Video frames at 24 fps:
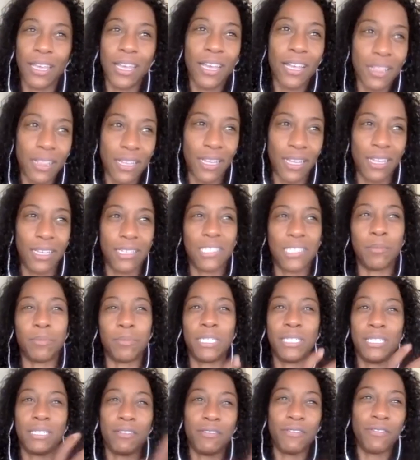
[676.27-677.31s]
letting something
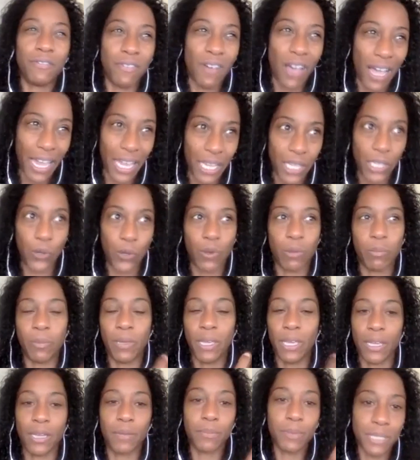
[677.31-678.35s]
define you and being
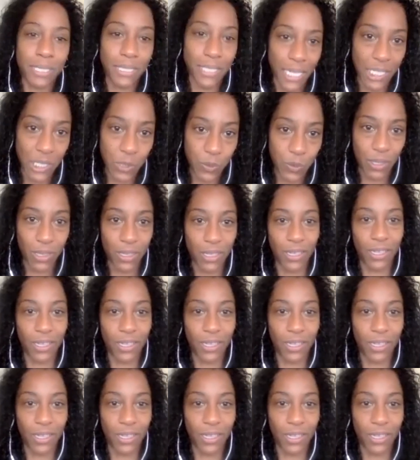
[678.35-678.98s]
obsessed with it,